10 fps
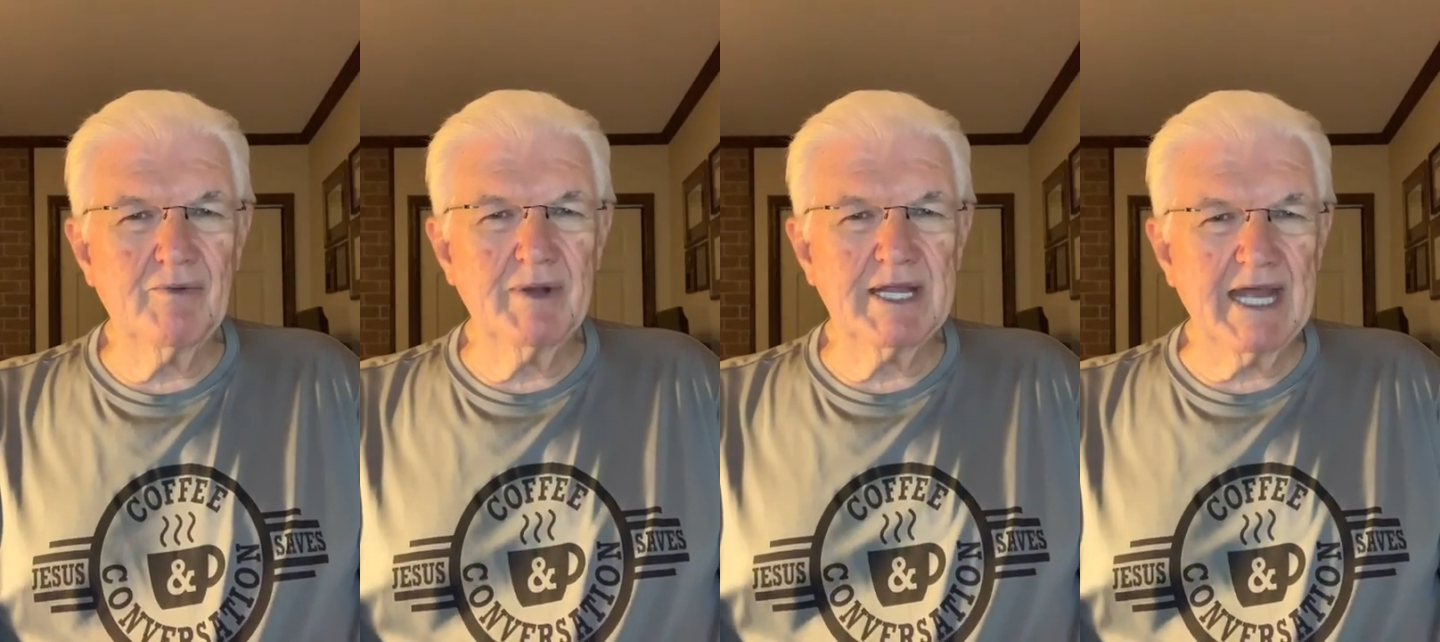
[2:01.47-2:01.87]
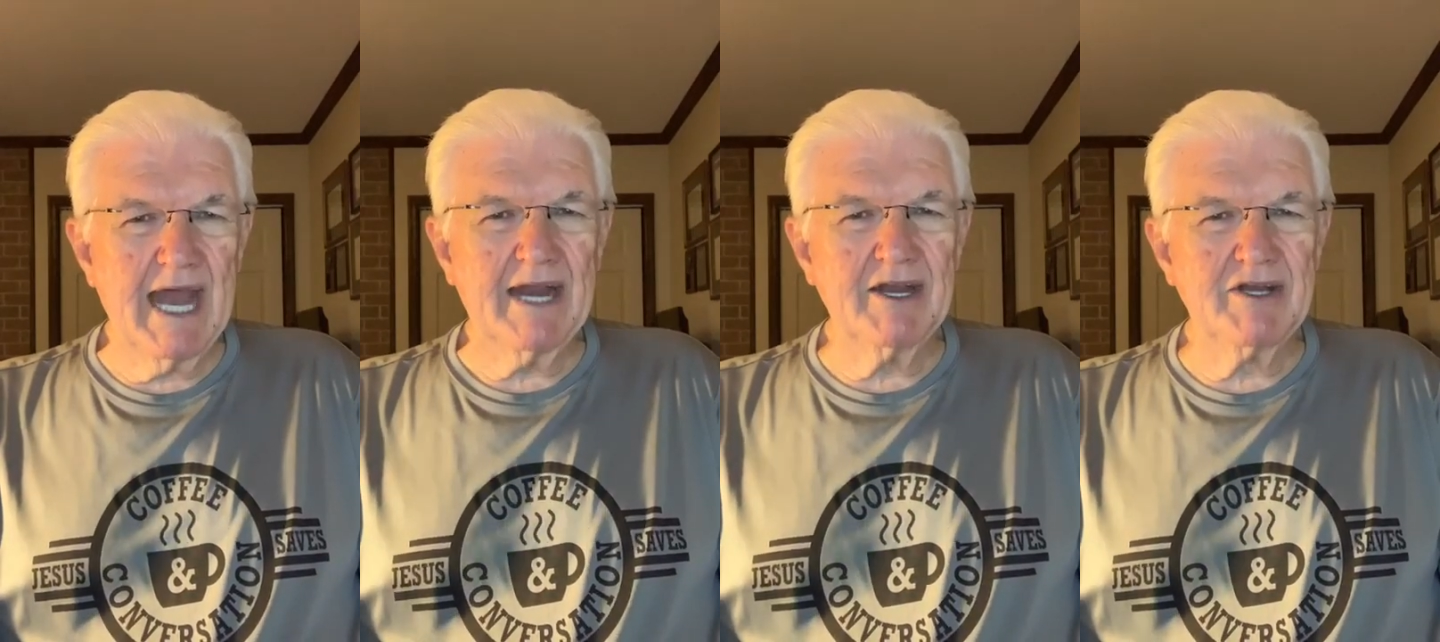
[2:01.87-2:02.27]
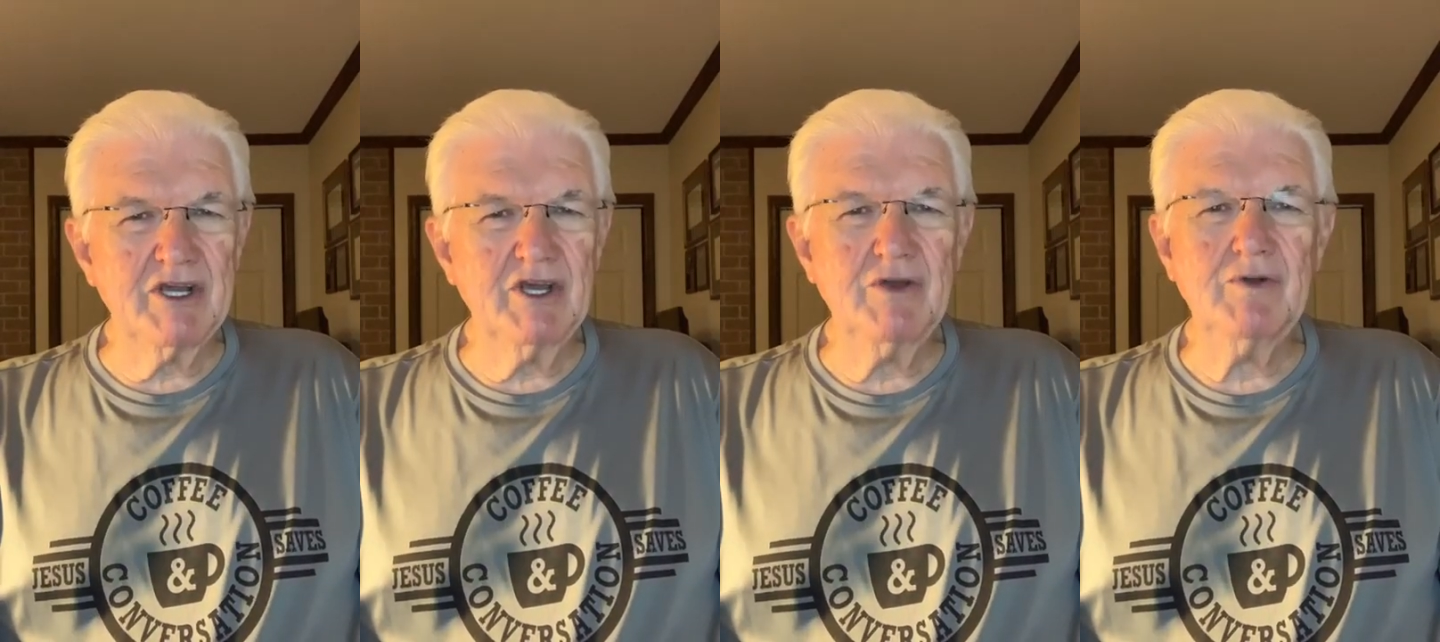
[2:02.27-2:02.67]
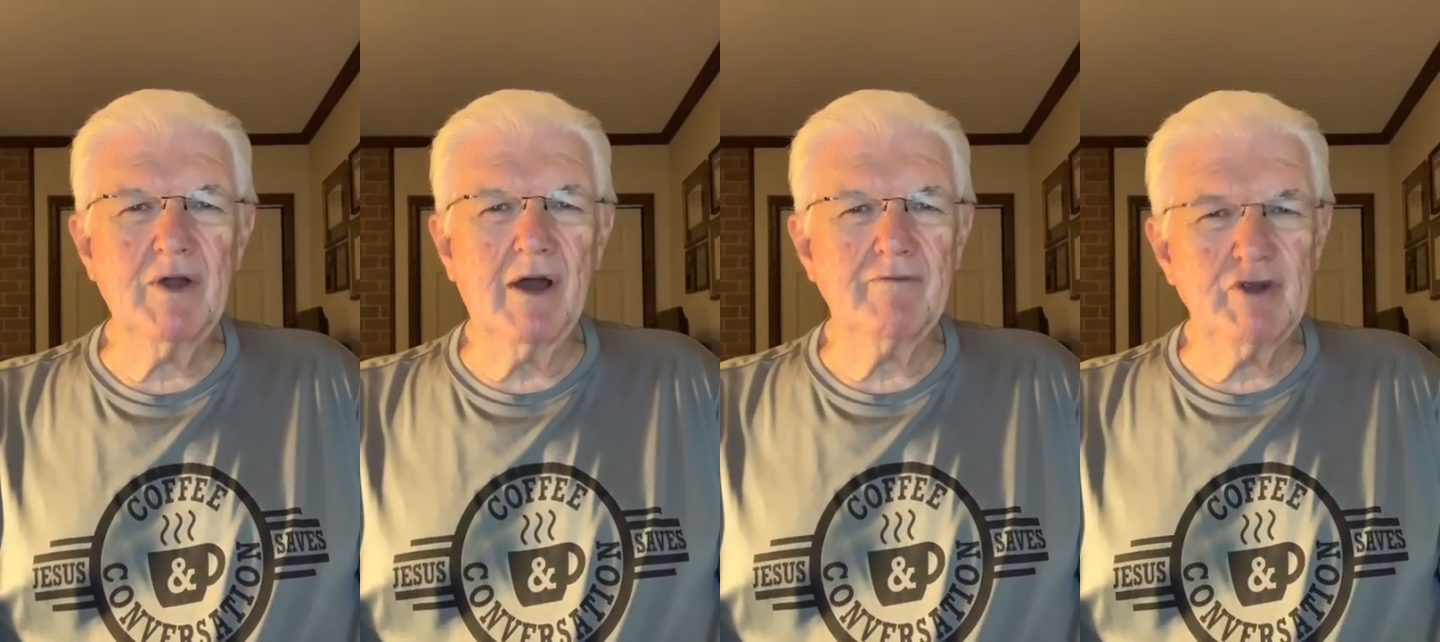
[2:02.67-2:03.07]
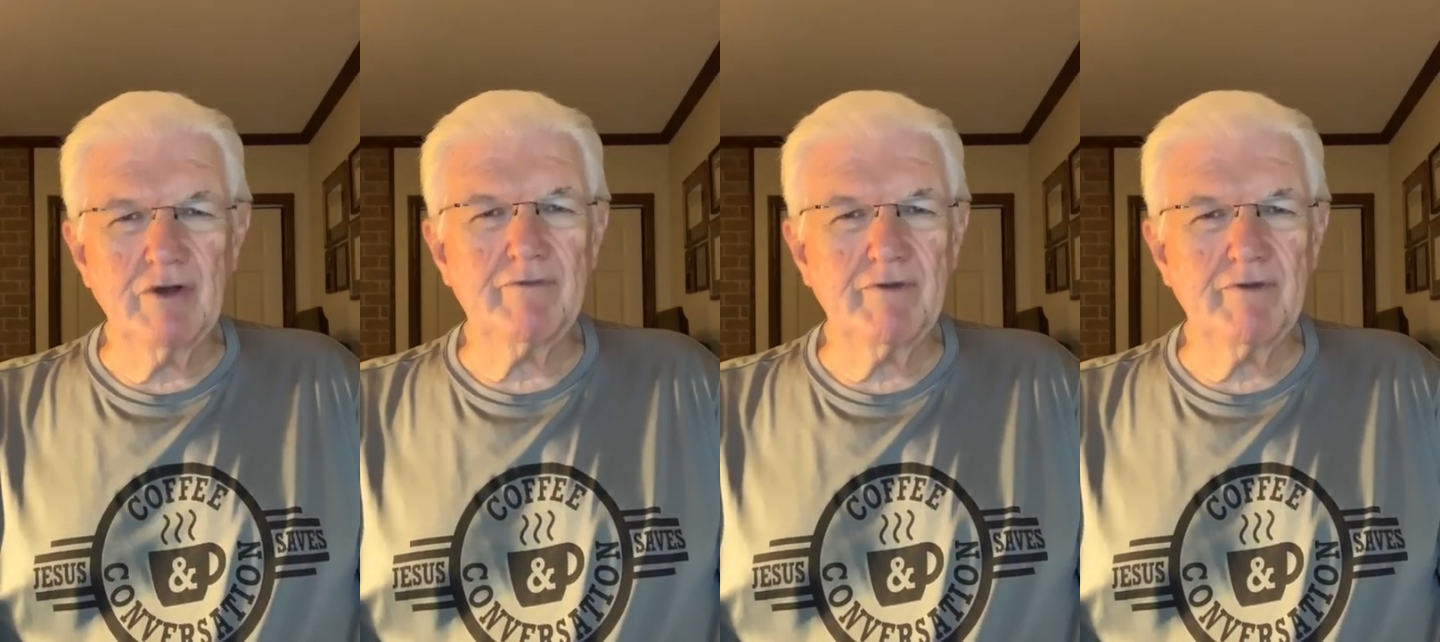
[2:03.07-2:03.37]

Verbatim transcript: with the attitude of you're